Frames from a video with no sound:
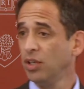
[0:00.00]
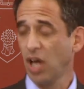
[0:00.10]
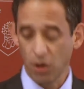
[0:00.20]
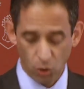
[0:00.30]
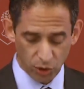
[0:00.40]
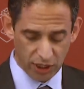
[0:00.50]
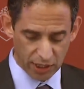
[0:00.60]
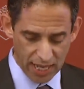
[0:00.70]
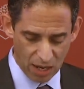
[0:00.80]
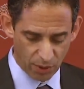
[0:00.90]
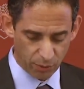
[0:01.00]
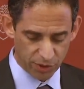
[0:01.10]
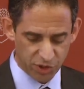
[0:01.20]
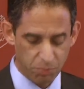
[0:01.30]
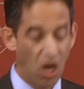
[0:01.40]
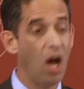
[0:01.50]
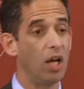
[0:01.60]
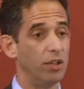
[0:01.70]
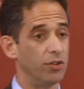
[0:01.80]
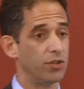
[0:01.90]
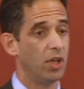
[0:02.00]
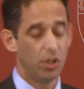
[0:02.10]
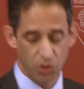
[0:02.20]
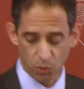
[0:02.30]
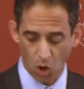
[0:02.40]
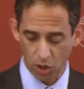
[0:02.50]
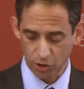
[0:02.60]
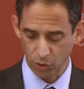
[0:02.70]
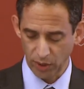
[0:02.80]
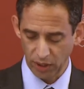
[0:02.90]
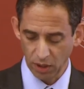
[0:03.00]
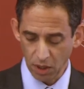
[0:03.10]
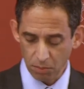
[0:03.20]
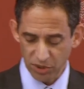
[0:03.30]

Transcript: not only in how it responds to wrongdoing,